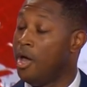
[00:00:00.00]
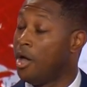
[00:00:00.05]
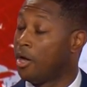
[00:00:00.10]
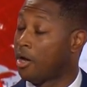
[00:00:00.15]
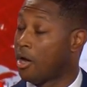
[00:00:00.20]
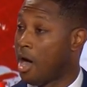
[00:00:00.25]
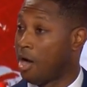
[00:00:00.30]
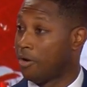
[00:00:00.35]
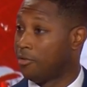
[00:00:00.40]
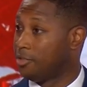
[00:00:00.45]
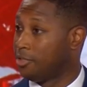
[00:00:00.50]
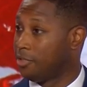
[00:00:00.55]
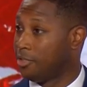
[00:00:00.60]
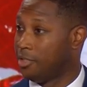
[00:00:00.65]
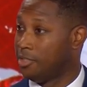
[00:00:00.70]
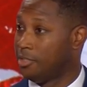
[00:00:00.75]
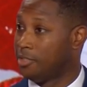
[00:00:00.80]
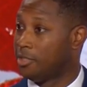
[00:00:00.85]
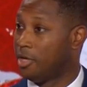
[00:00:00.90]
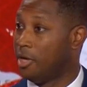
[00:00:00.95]

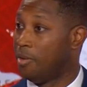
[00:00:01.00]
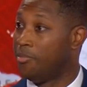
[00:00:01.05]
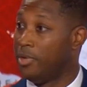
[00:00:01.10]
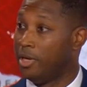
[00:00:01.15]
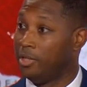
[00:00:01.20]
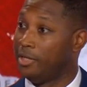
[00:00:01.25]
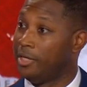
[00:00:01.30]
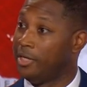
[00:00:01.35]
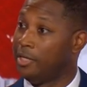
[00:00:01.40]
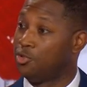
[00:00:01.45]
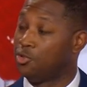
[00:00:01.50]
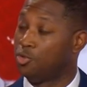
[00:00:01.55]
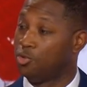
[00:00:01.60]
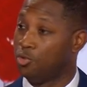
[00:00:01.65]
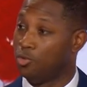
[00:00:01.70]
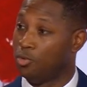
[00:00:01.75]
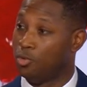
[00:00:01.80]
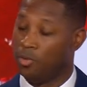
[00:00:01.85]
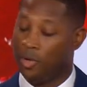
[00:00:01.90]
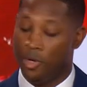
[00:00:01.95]
Congress's ability
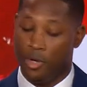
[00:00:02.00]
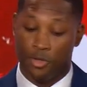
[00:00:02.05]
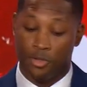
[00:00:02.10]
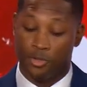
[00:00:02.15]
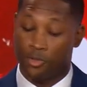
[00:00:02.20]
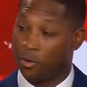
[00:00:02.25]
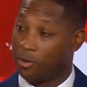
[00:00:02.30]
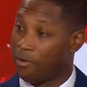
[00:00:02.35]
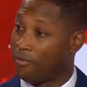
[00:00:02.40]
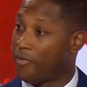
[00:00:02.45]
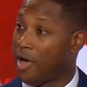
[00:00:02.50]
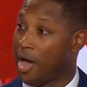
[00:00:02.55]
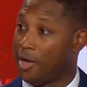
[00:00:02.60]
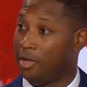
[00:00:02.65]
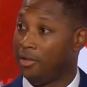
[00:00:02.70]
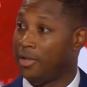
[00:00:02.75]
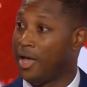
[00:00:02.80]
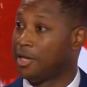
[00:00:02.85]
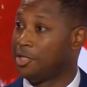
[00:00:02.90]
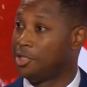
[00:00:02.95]
to certify an
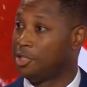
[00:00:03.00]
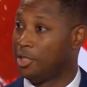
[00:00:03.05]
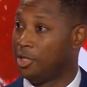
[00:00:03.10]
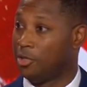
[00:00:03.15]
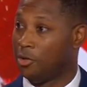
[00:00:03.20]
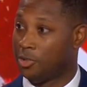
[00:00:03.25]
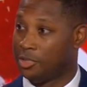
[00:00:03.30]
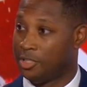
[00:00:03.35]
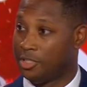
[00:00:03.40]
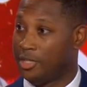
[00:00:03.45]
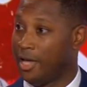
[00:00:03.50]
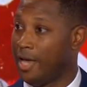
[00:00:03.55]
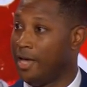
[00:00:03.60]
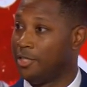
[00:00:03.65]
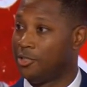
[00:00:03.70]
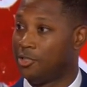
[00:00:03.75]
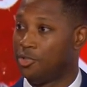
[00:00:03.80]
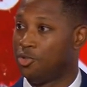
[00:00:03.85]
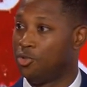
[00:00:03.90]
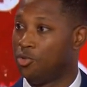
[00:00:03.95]
election or
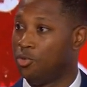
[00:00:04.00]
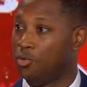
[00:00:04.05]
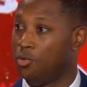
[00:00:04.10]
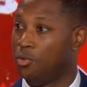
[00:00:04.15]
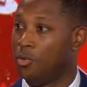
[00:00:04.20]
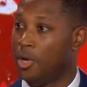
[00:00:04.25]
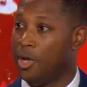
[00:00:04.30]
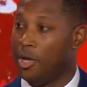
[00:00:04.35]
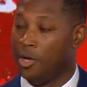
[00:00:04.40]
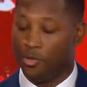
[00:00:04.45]
states to